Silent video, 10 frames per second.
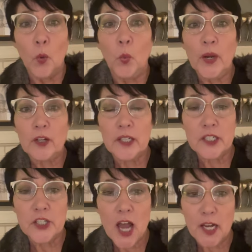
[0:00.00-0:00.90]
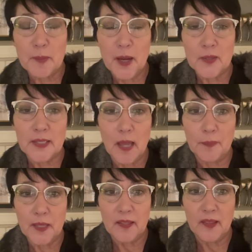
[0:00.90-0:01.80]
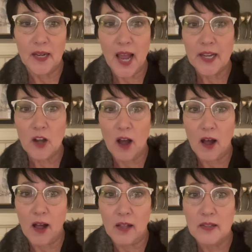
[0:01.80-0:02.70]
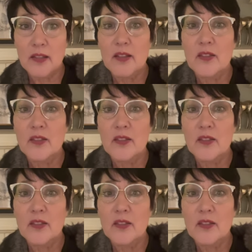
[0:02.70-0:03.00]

We're going to talk about something that I call